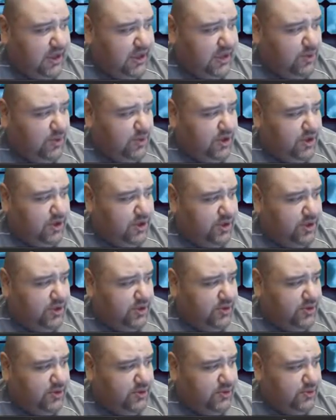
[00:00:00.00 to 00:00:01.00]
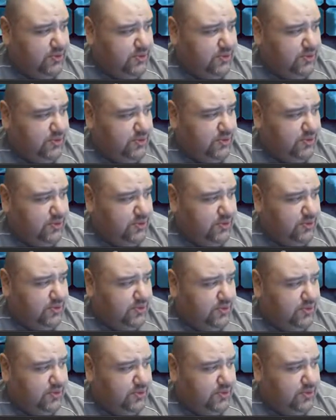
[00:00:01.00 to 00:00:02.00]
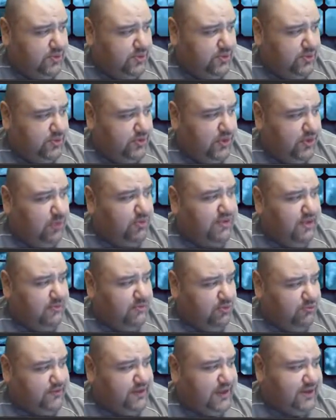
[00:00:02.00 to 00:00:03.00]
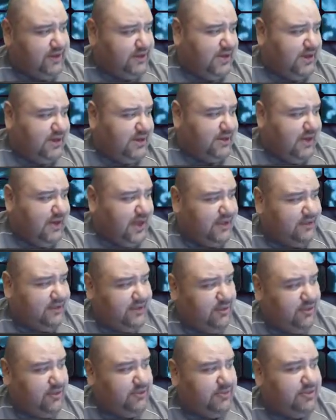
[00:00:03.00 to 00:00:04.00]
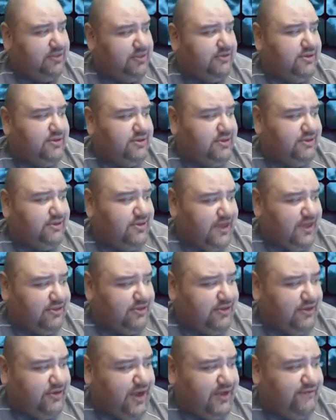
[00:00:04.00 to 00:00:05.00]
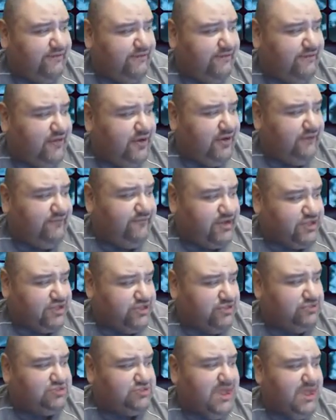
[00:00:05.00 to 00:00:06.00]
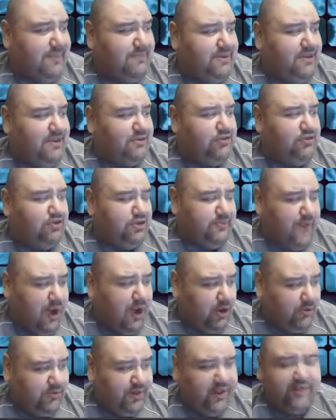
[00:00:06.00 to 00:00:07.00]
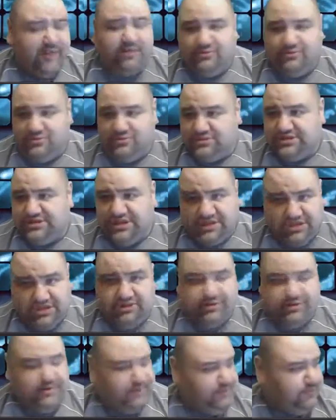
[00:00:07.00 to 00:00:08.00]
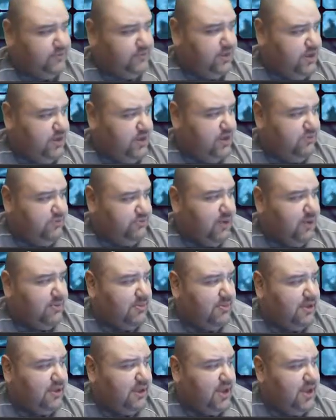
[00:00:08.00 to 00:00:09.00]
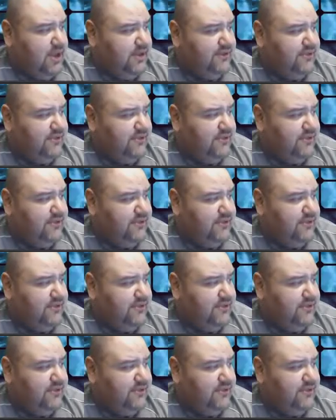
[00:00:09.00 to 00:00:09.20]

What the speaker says: It will then move to 1999 to deal with a mysterious disaster at a fictional Japanese nuclear power plant, so Janjira, probably.